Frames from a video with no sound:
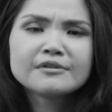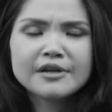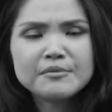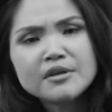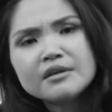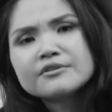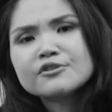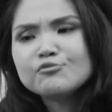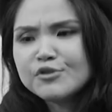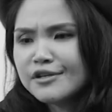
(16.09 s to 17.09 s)
like me,
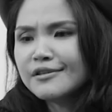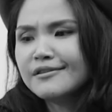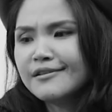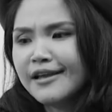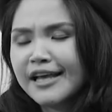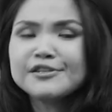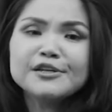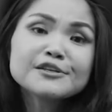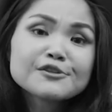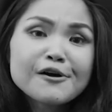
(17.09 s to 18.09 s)
just read it as
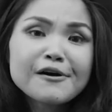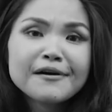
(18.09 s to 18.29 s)
it is, lor.